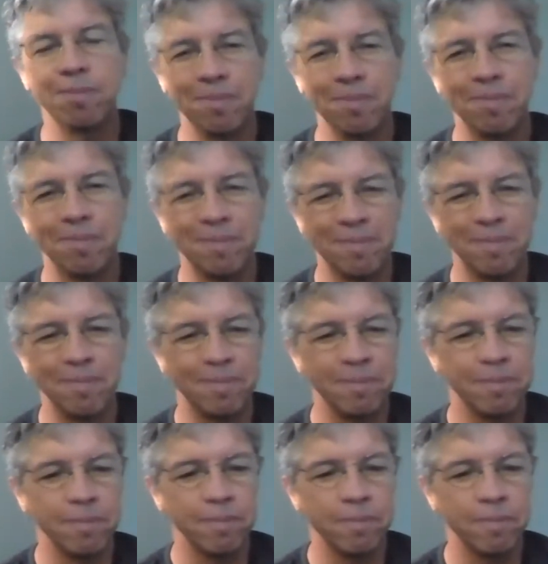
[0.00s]

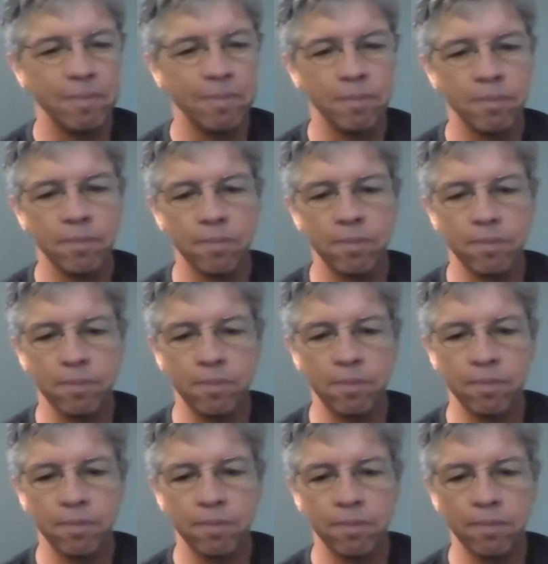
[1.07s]

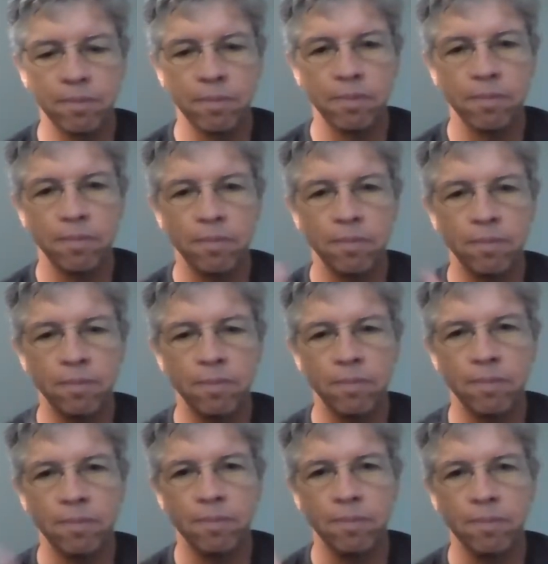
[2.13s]

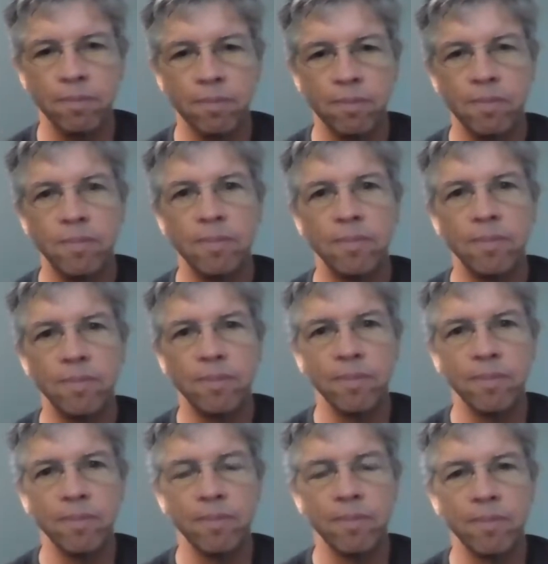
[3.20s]

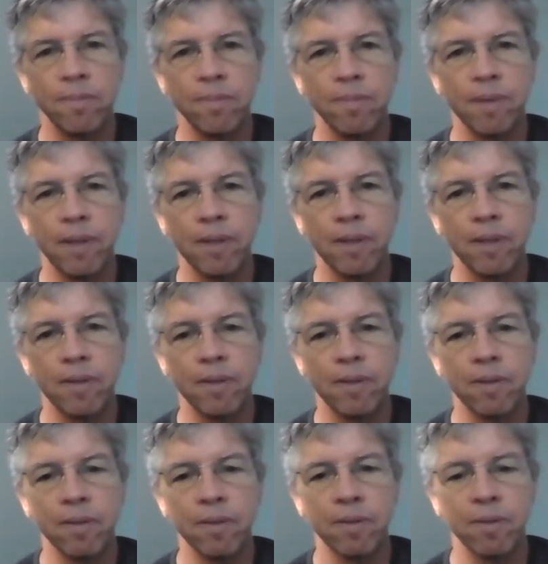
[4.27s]

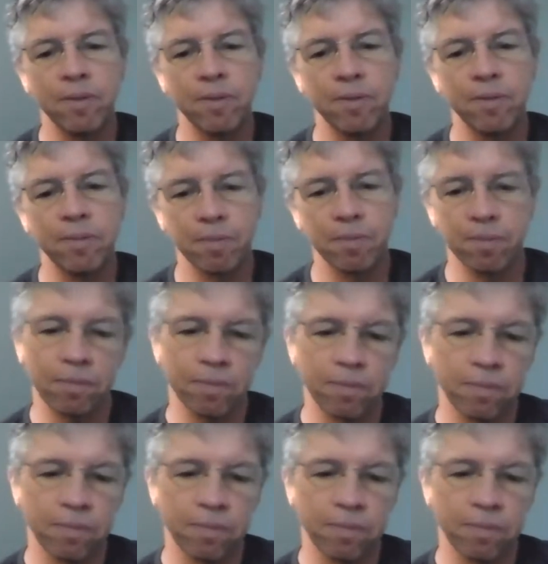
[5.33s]
The person shown says nothing.